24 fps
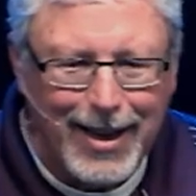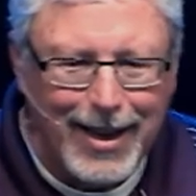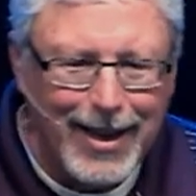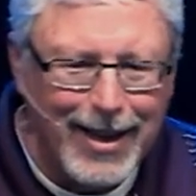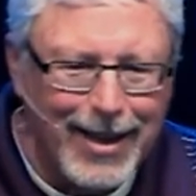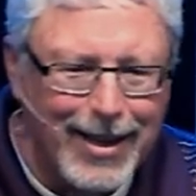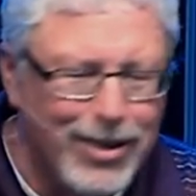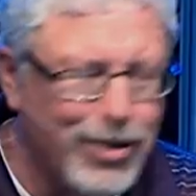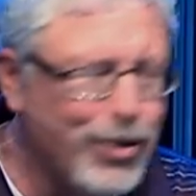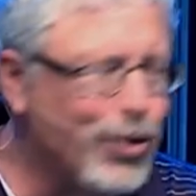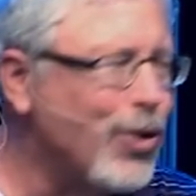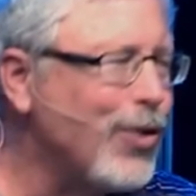
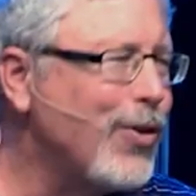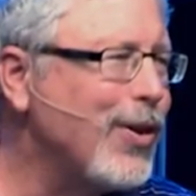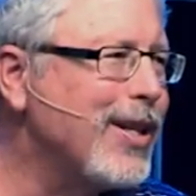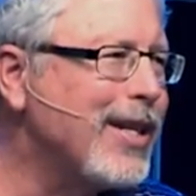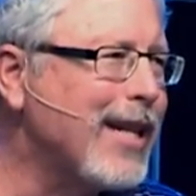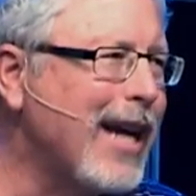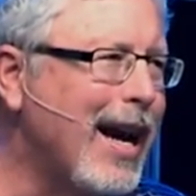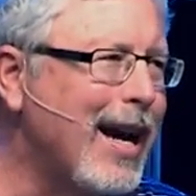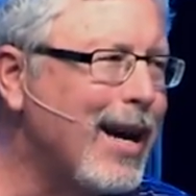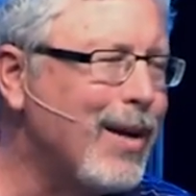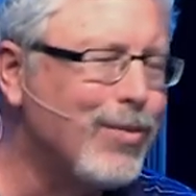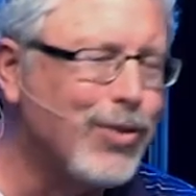The truth is,
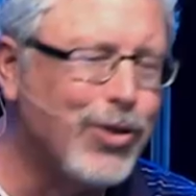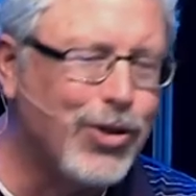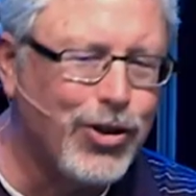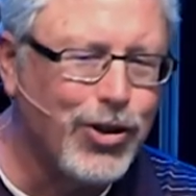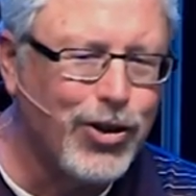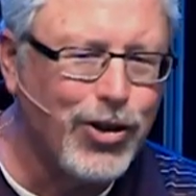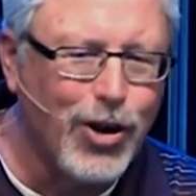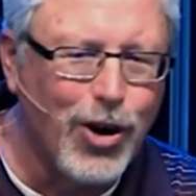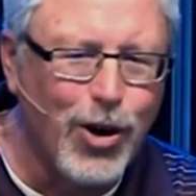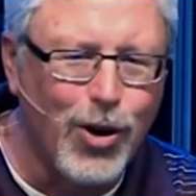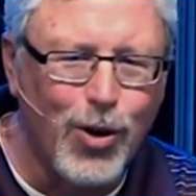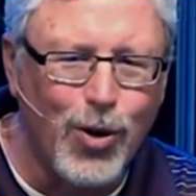I am
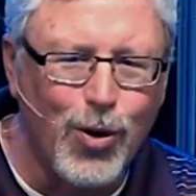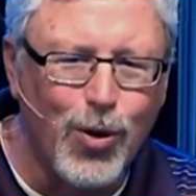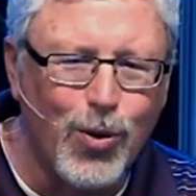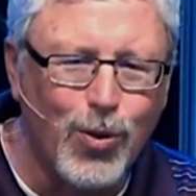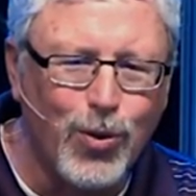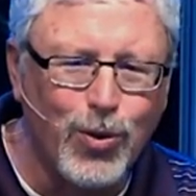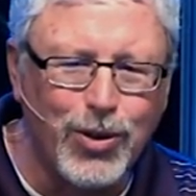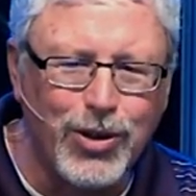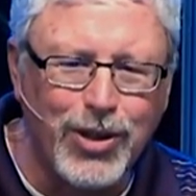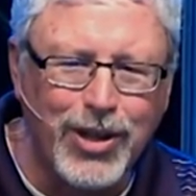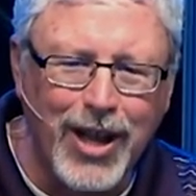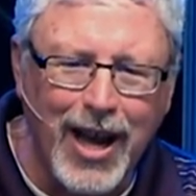
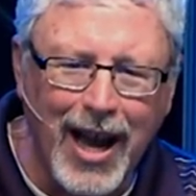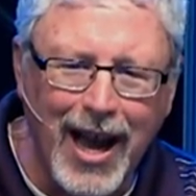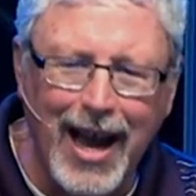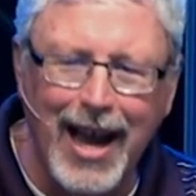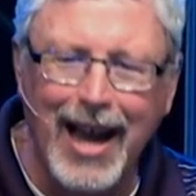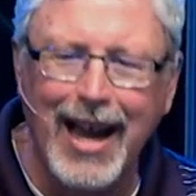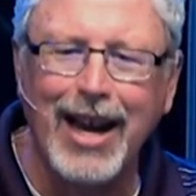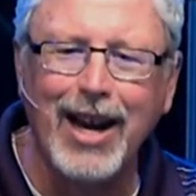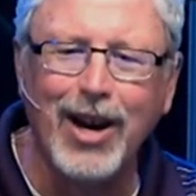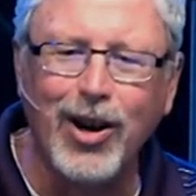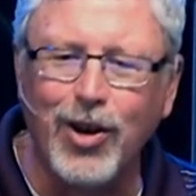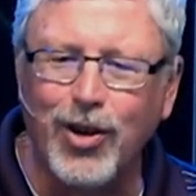so
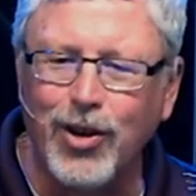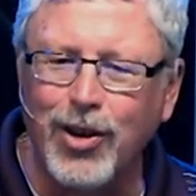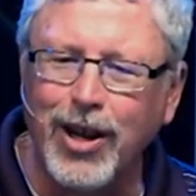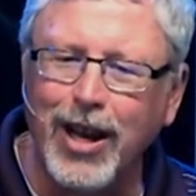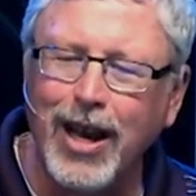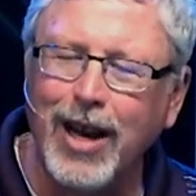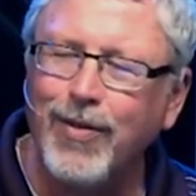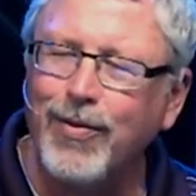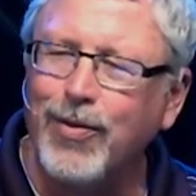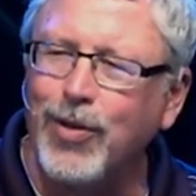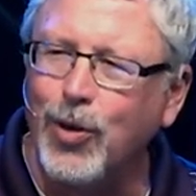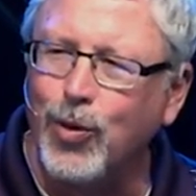tired
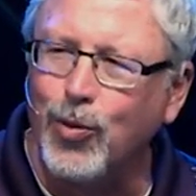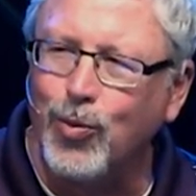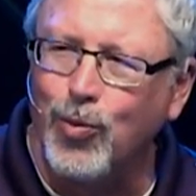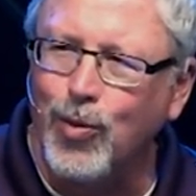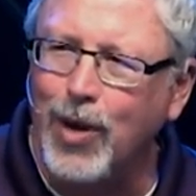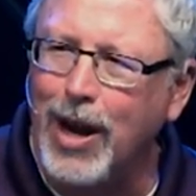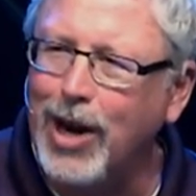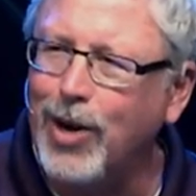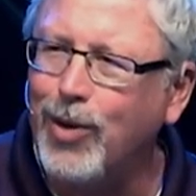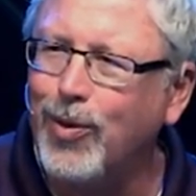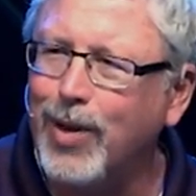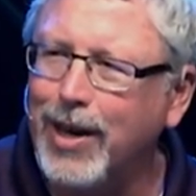of the
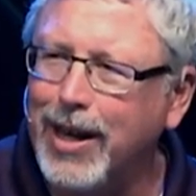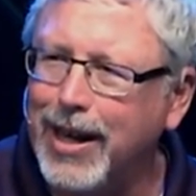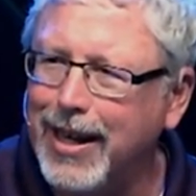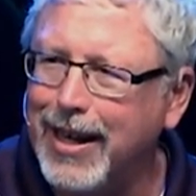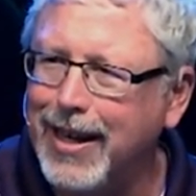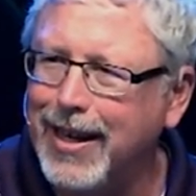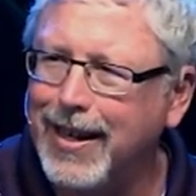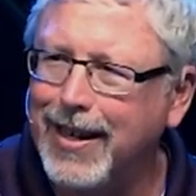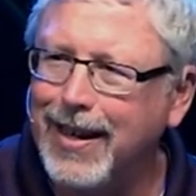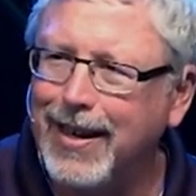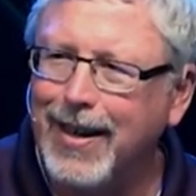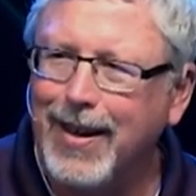
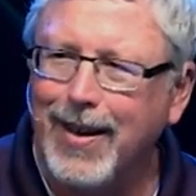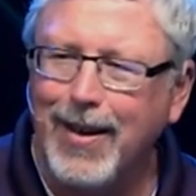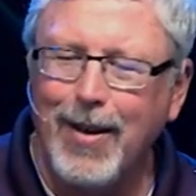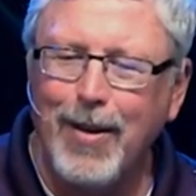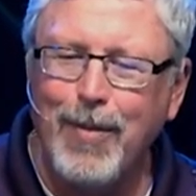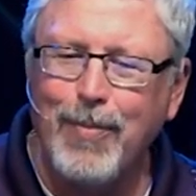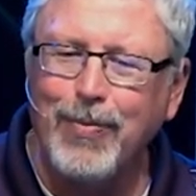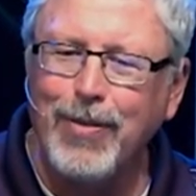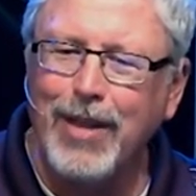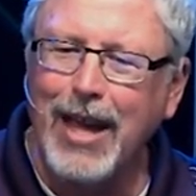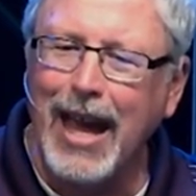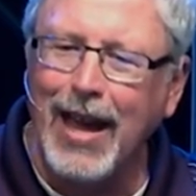rhetoric
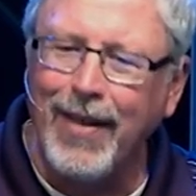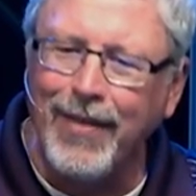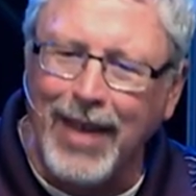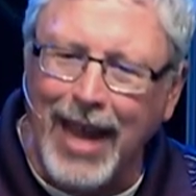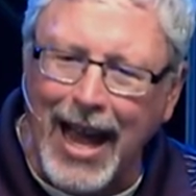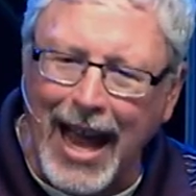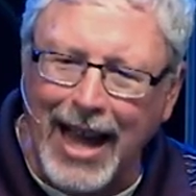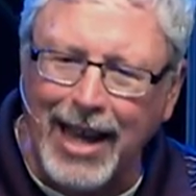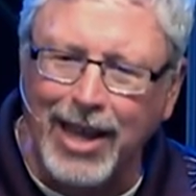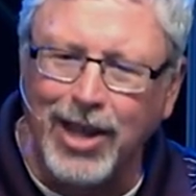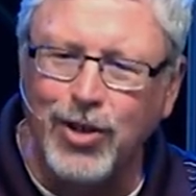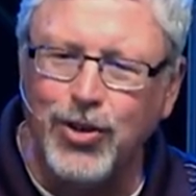and the
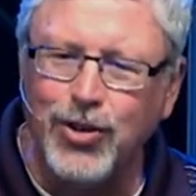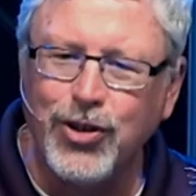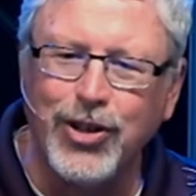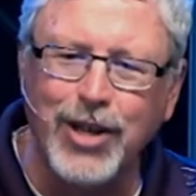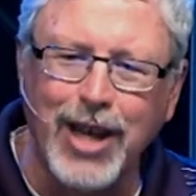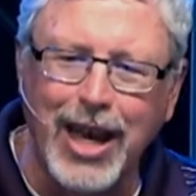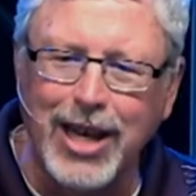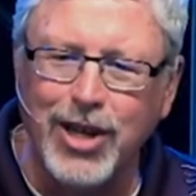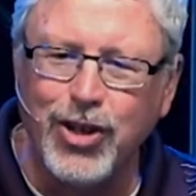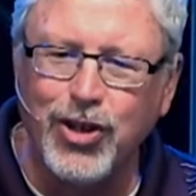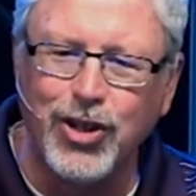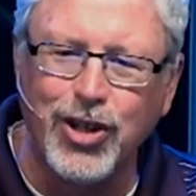
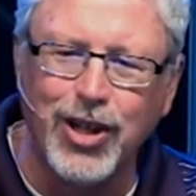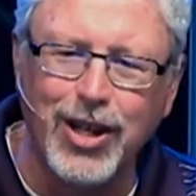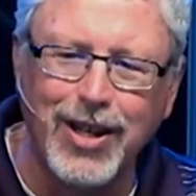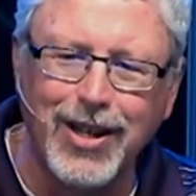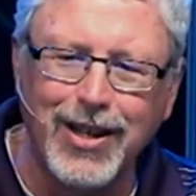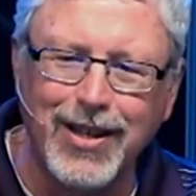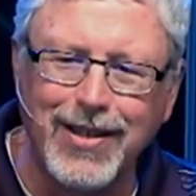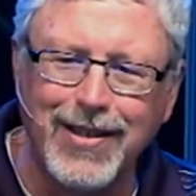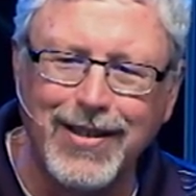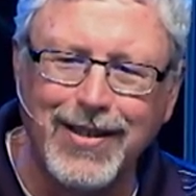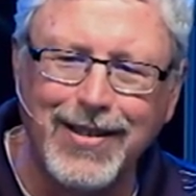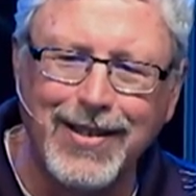
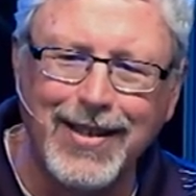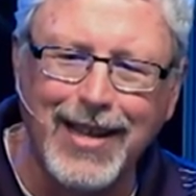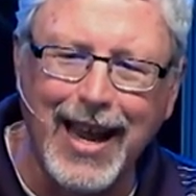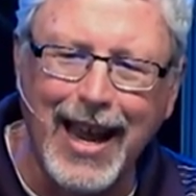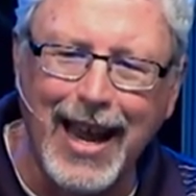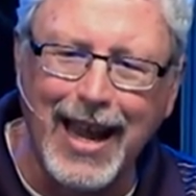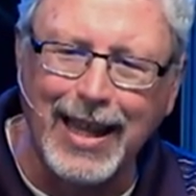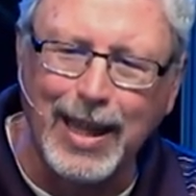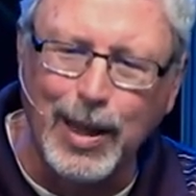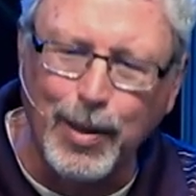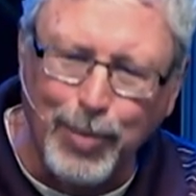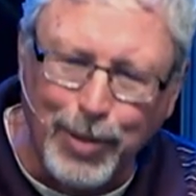accusations
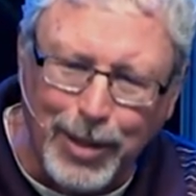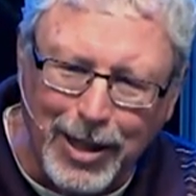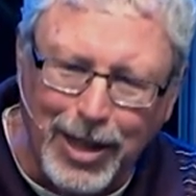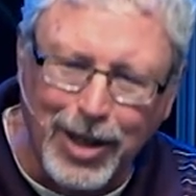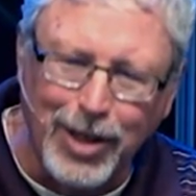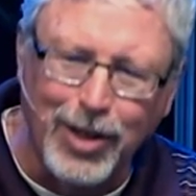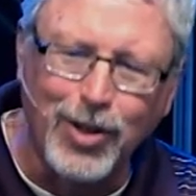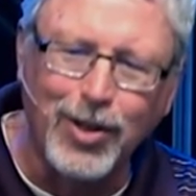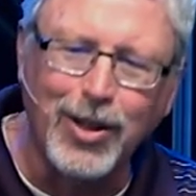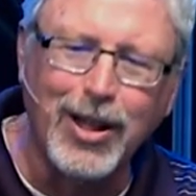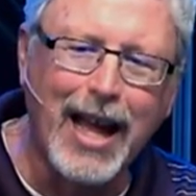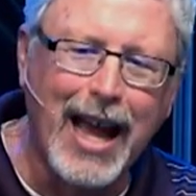and the
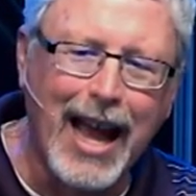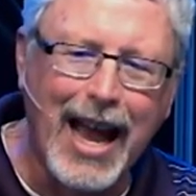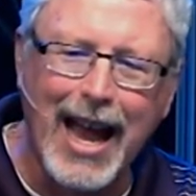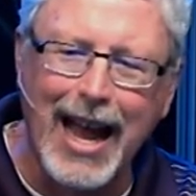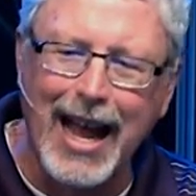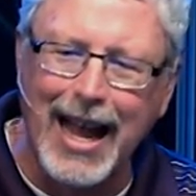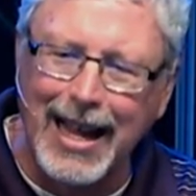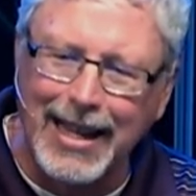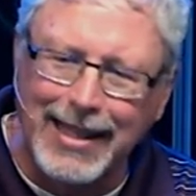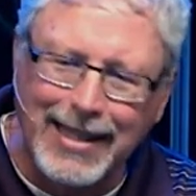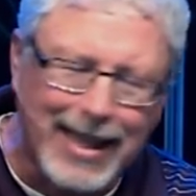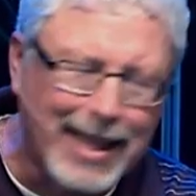political
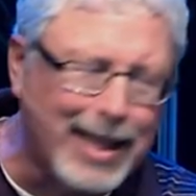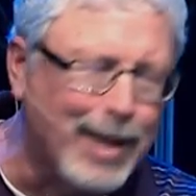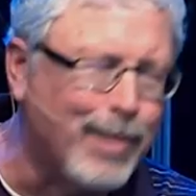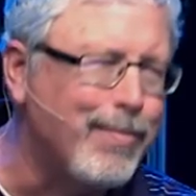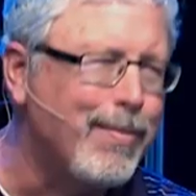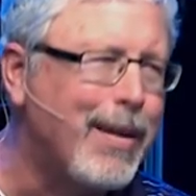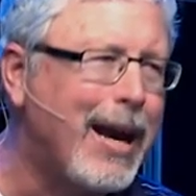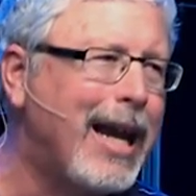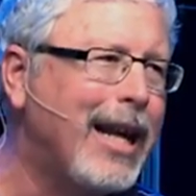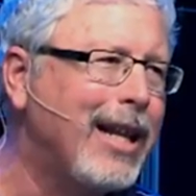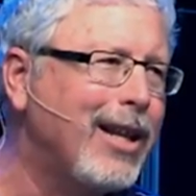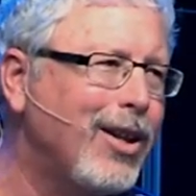ads and the
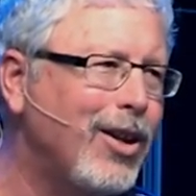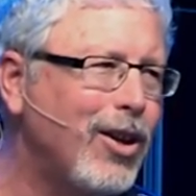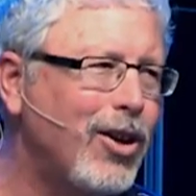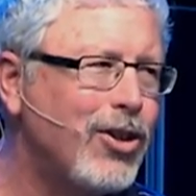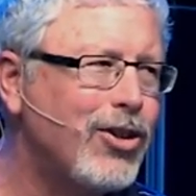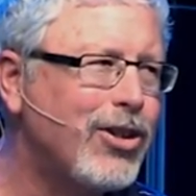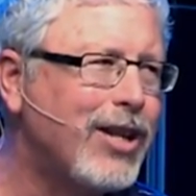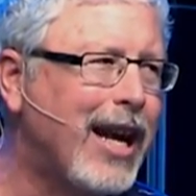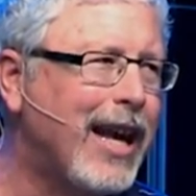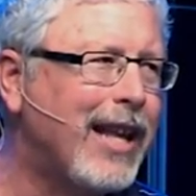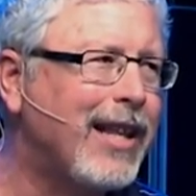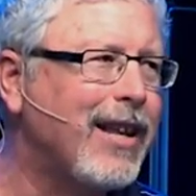
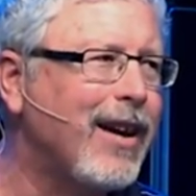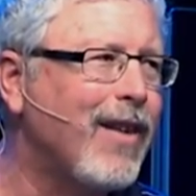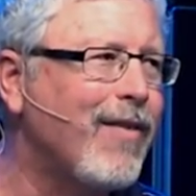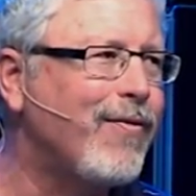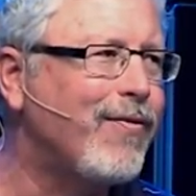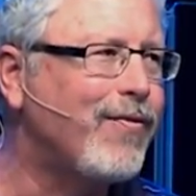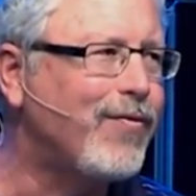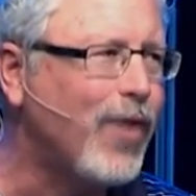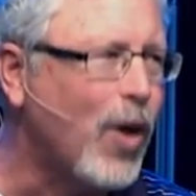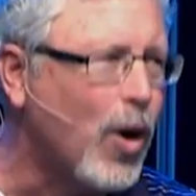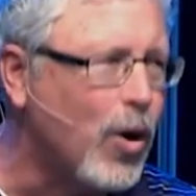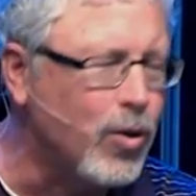mailers and the
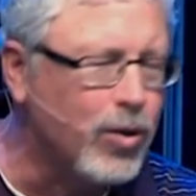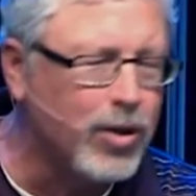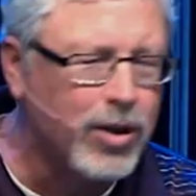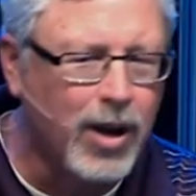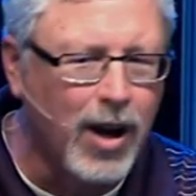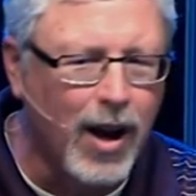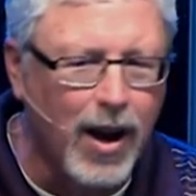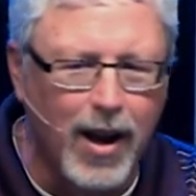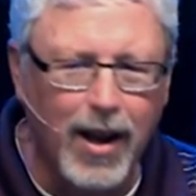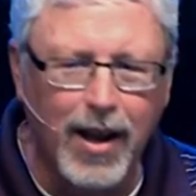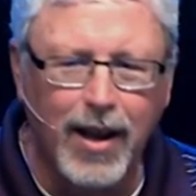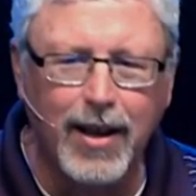phone
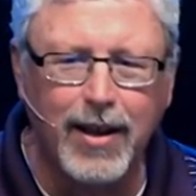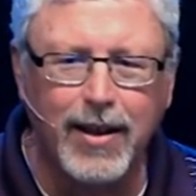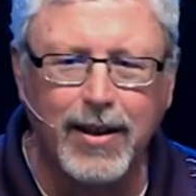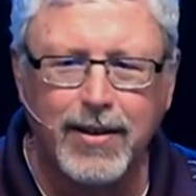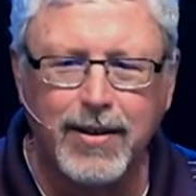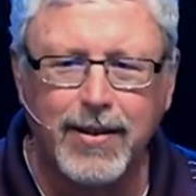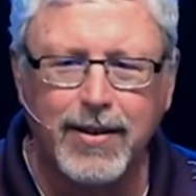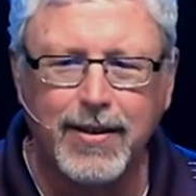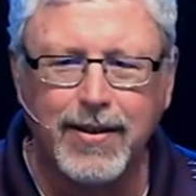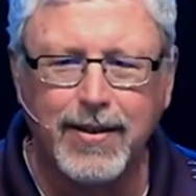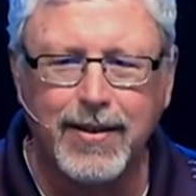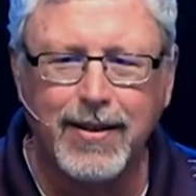
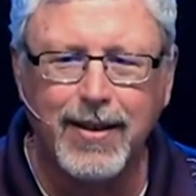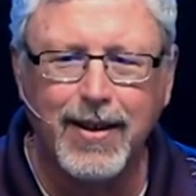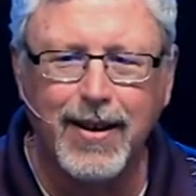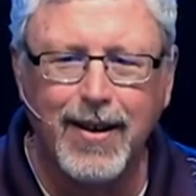calls.